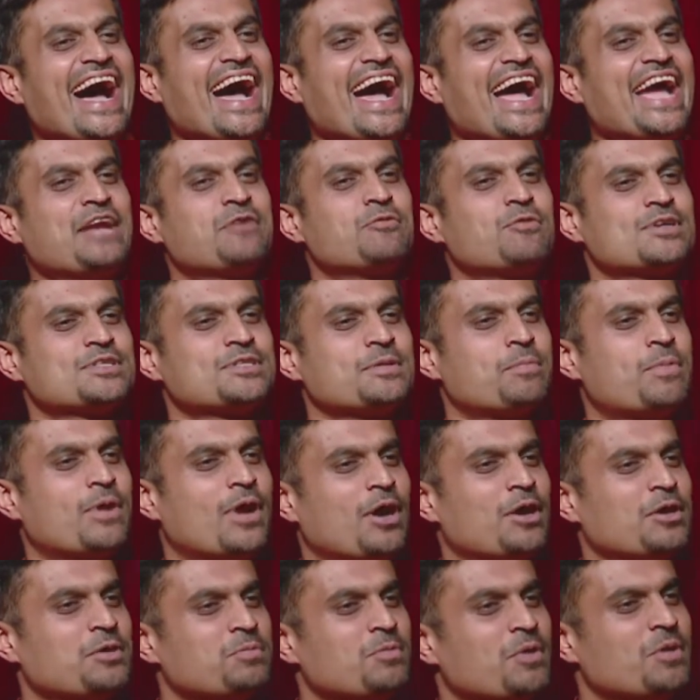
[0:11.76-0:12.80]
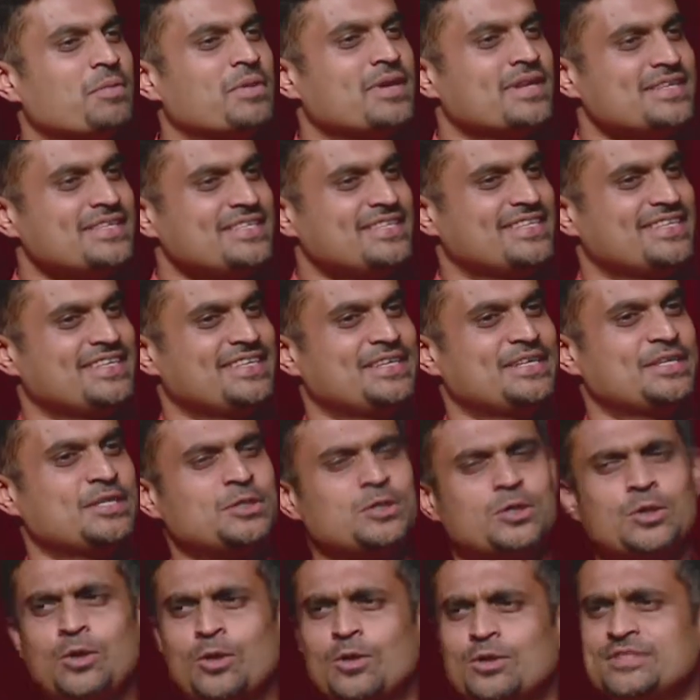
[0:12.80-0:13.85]
It was a proud moment
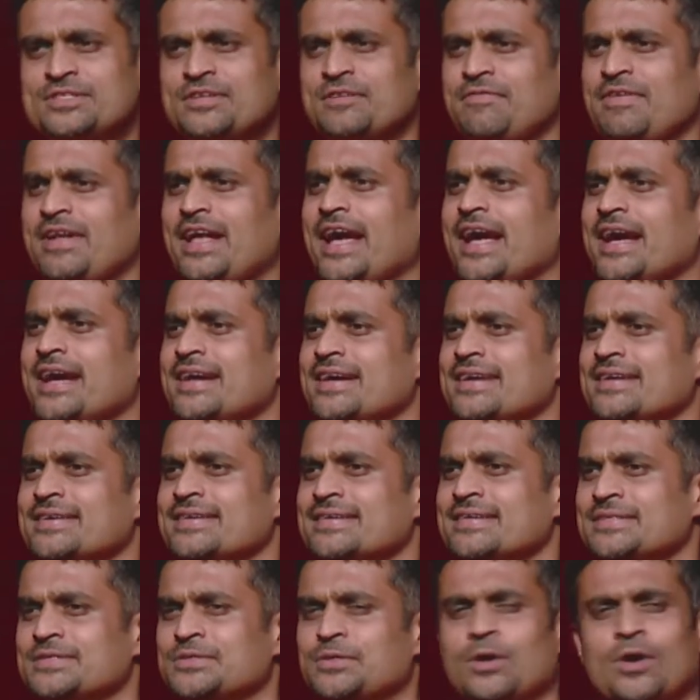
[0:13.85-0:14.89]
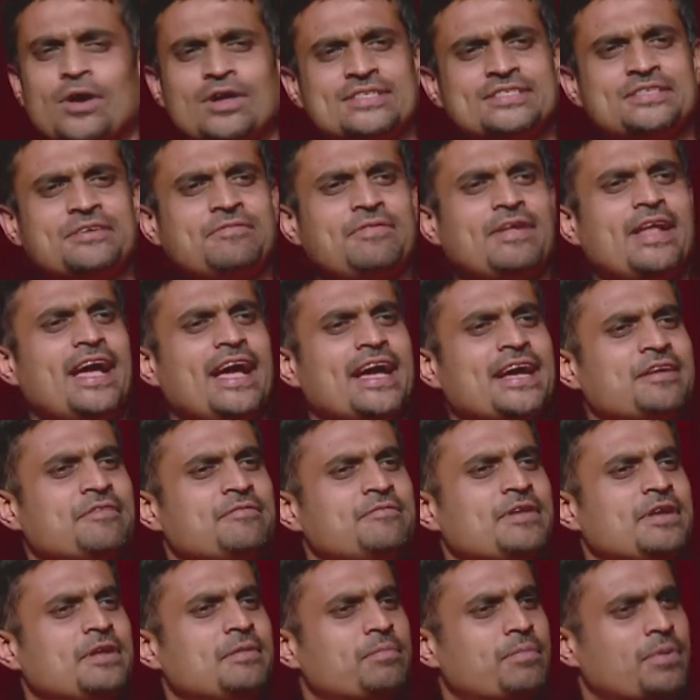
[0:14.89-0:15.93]
to hoist the flag and
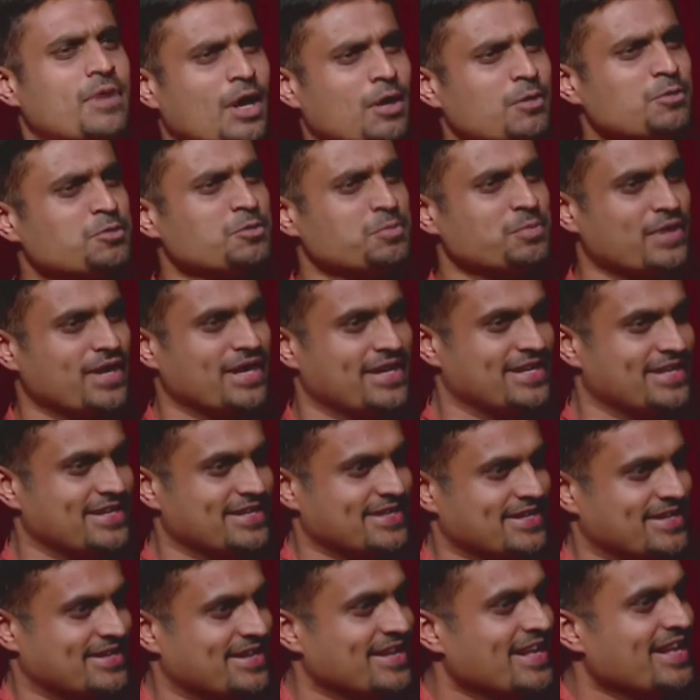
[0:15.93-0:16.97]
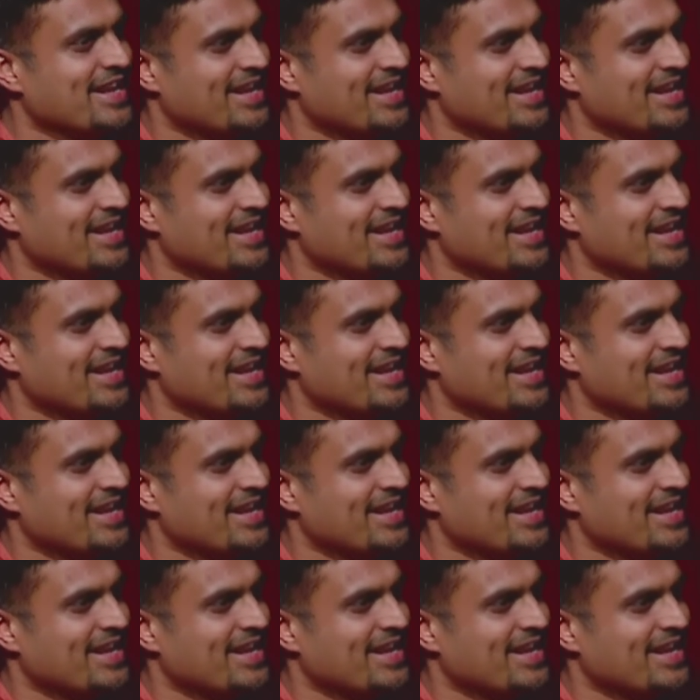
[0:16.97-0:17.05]
feel proud to be an Indian.